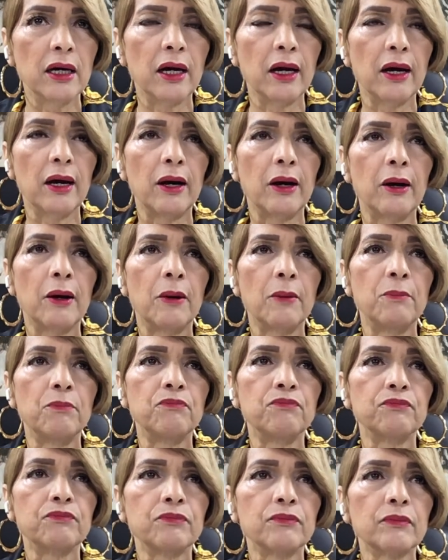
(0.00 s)

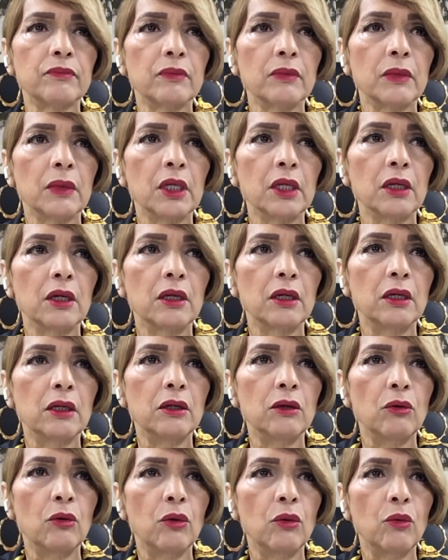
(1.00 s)
um,
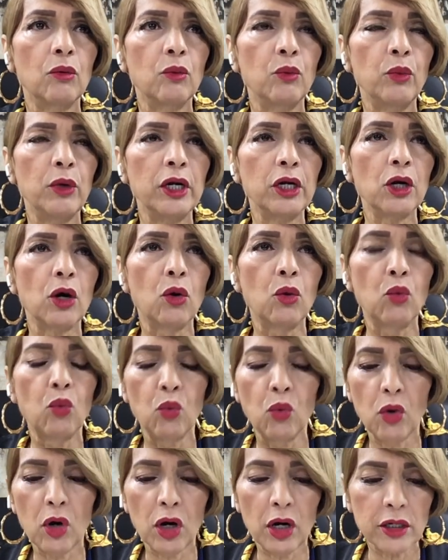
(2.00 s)
we don't
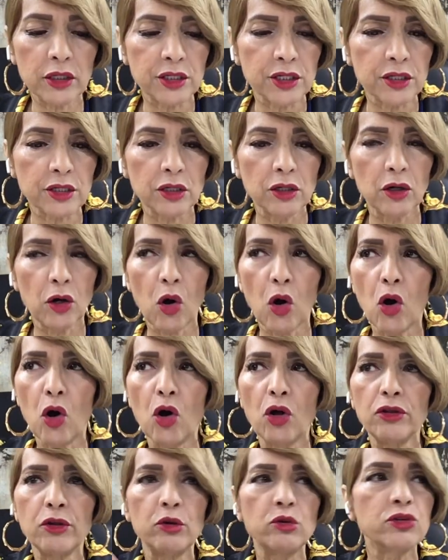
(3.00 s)
want
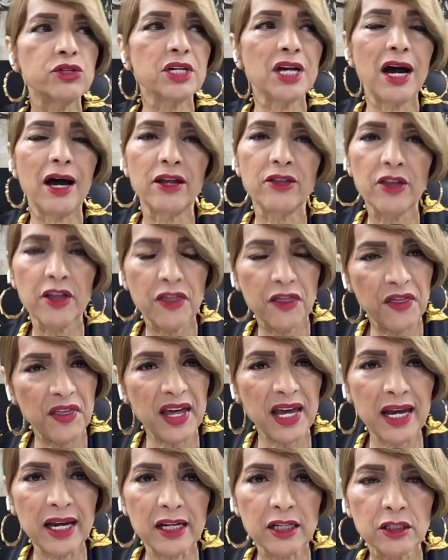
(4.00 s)
all those other
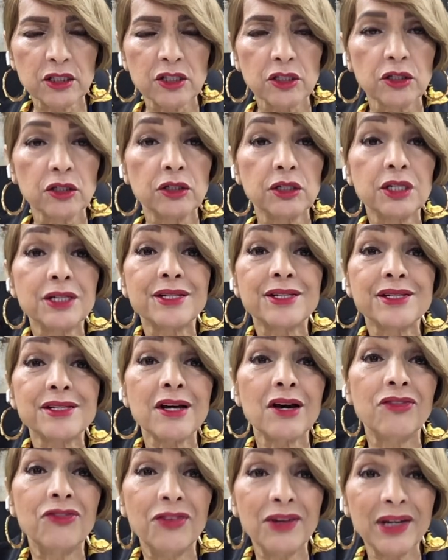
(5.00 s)
things to
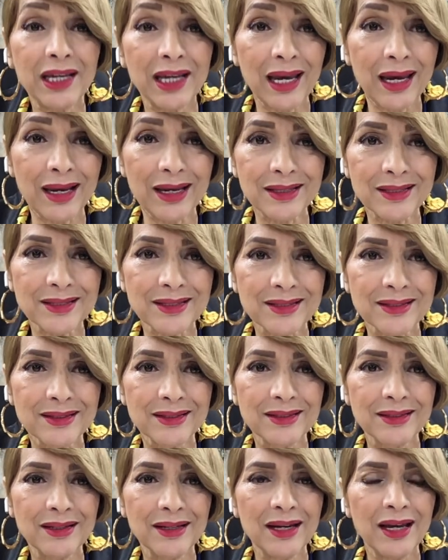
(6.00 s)
suffocate
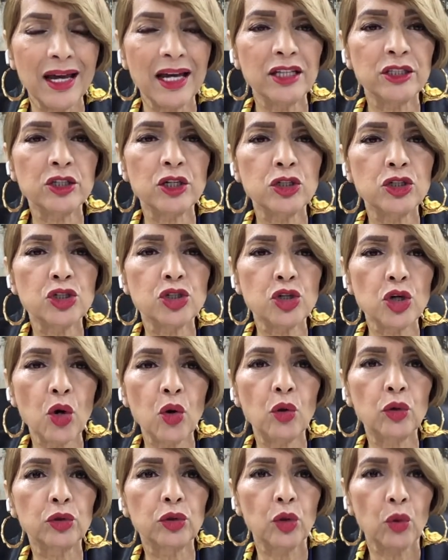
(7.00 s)
and to
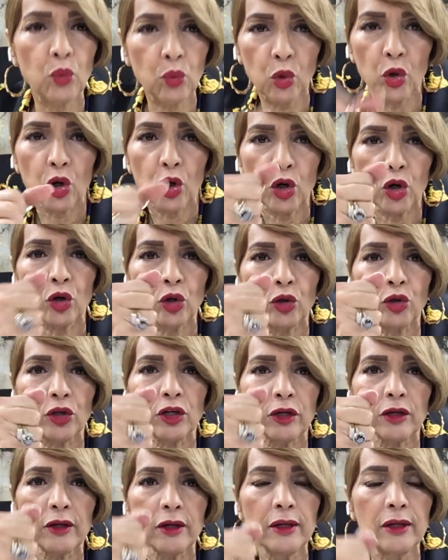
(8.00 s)
choke the word
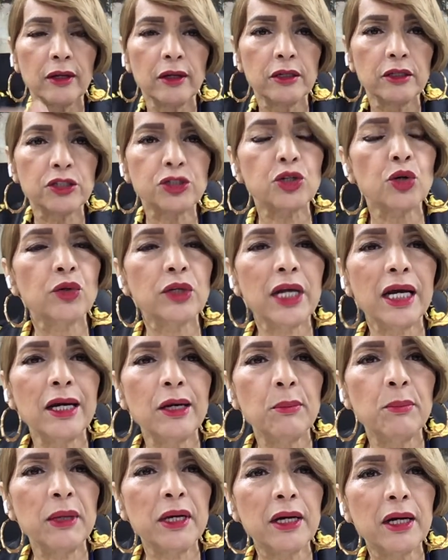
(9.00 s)
so that
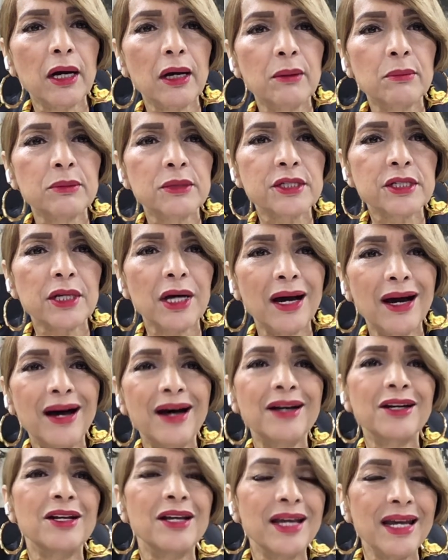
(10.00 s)
it becomes
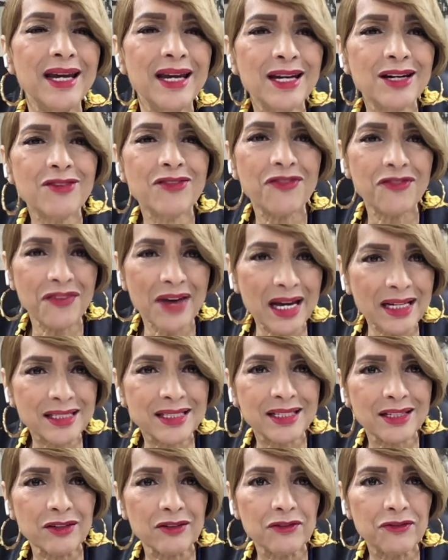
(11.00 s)

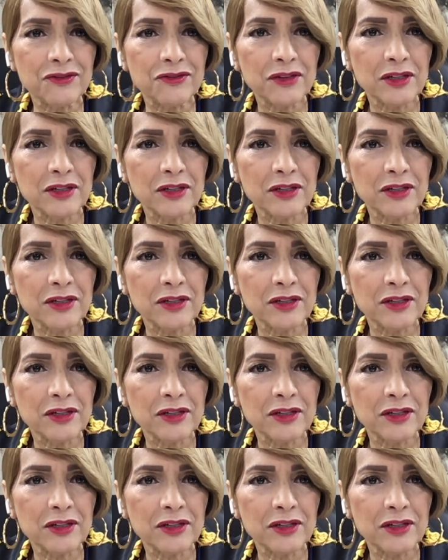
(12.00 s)
ineffective.